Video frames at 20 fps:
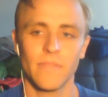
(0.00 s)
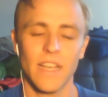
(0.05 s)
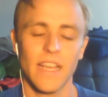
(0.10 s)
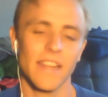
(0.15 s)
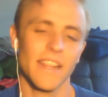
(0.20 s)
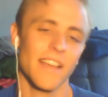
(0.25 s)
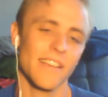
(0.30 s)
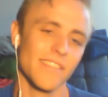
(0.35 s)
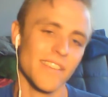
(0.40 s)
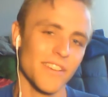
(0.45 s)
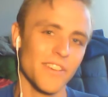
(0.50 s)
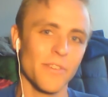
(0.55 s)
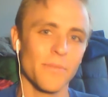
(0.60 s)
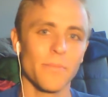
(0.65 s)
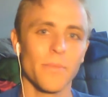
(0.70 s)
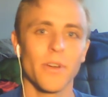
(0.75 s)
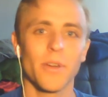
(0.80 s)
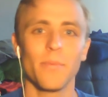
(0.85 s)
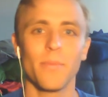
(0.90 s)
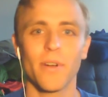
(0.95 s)
And yes, I know
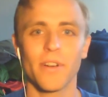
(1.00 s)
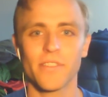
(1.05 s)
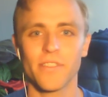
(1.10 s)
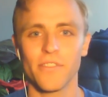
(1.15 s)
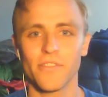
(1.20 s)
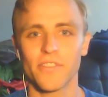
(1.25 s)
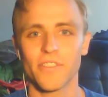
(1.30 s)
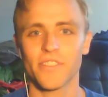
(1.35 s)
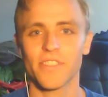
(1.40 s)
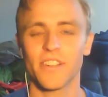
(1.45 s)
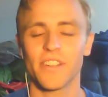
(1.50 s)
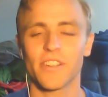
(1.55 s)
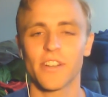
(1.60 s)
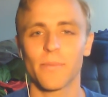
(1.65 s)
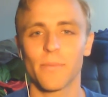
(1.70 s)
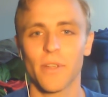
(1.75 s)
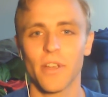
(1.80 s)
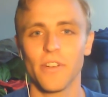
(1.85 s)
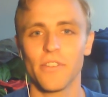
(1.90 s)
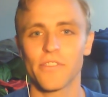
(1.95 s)
Murray Bartosz is an
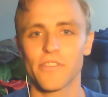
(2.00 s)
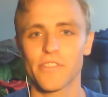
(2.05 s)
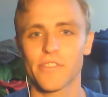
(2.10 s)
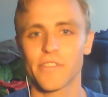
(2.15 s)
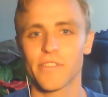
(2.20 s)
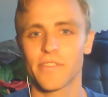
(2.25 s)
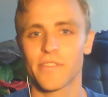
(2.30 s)
interim coach.